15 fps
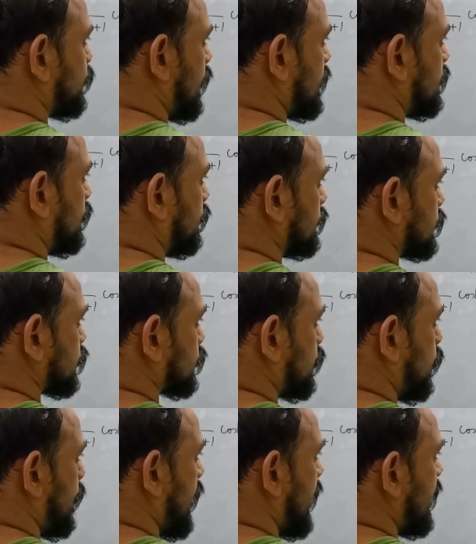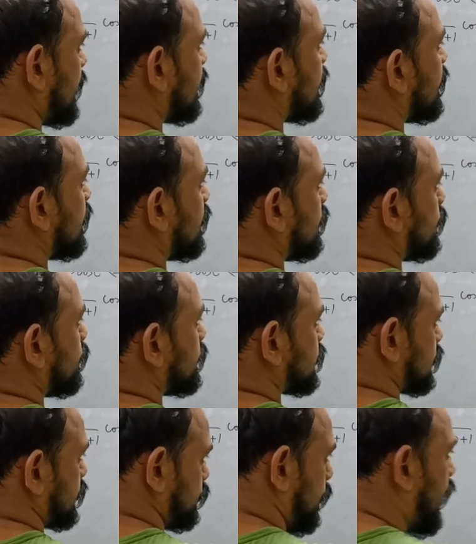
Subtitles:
1 whole square, which is